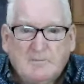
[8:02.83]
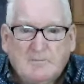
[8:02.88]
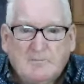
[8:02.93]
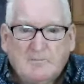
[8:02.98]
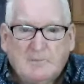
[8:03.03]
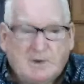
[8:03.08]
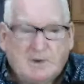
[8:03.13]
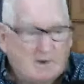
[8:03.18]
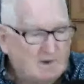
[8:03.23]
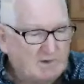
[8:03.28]

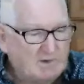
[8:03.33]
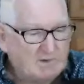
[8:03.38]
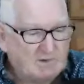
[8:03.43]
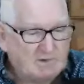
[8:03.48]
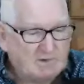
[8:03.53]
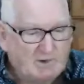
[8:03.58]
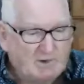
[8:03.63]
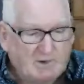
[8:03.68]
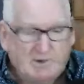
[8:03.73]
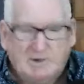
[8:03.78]
because
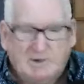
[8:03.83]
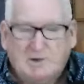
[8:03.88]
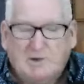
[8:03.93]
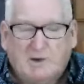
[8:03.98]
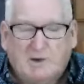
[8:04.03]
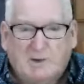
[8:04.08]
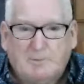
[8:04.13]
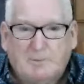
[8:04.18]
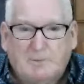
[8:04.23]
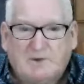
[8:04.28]

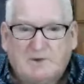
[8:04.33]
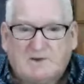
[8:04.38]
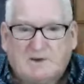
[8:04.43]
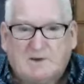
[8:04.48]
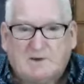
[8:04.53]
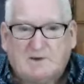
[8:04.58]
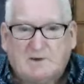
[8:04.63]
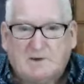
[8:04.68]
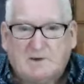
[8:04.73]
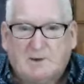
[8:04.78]

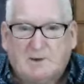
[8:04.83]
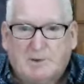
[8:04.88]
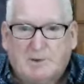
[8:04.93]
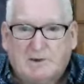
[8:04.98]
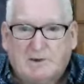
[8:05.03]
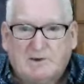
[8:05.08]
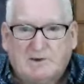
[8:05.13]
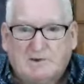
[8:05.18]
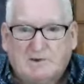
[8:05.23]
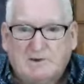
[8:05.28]
99% of the
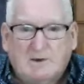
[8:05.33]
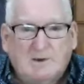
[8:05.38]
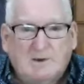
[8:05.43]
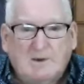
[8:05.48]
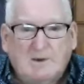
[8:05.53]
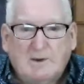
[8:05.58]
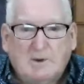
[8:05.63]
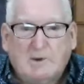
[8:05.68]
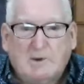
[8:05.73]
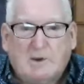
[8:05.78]
police
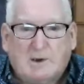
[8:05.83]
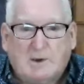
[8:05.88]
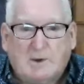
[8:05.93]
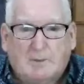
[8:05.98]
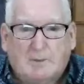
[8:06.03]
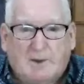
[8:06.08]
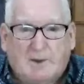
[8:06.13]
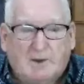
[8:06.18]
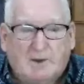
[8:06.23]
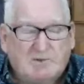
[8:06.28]
who get
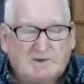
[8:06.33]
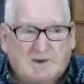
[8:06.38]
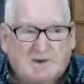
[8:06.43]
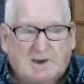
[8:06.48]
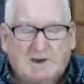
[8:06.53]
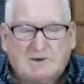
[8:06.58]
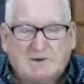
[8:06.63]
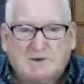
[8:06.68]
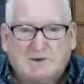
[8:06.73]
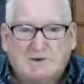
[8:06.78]
above
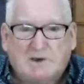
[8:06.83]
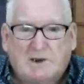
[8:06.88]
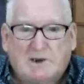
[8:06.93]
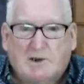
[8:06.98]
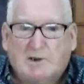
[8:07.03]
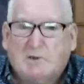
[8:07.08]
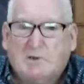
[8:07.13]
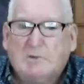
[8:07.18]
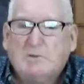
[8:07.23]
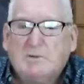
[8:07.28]
sergeant
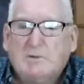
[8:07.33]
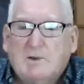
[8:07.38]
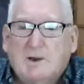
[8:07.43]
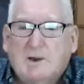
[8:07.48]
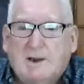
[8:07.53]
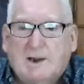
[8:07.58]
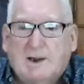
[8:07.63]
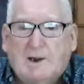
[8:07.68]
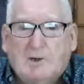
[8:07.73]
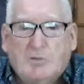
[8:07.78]

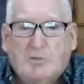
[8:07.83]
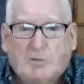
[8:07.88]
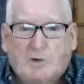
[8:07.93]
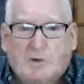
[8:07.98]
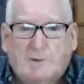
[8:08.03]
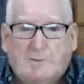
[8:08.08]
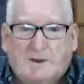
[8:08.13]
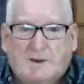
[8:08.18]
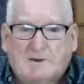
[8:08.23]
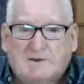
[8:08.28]
are
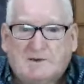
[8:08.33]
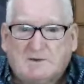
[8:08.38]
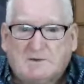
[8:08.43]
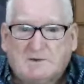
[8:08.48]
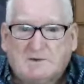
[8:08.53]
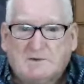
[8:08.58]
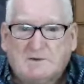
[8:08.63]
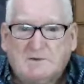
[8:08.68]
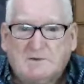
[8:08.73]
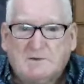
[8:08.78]

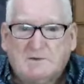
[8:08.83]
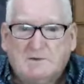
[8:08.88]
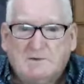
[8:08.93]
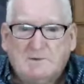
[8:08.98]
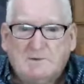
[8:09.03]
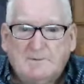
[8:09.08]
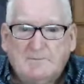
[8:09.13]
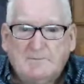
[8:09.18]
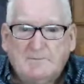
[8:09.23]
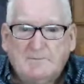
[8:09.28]
Freemasons,
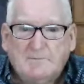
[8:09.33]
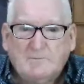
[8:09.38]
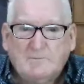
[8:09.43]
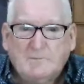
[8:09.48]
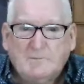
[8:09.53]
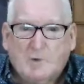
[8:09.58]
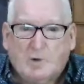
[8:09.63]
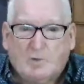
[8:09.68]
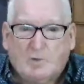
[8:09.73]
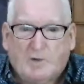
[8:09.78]

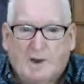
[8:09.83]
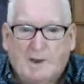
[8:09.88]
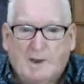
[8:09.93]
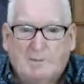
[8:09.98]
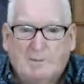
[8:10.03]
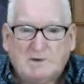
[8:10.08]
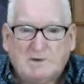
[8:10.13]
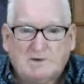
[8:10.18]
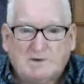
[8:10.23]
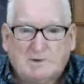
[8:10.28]
or
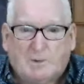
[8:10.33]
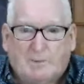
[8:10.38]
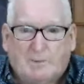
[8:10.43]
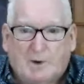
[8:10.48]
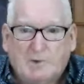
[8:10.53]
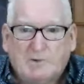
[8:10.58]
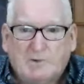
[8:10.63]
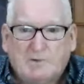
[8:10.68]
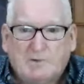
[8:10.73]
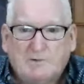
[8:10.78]
Fabians, or
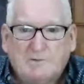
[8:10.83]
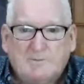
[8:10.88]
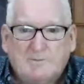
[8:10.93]
both.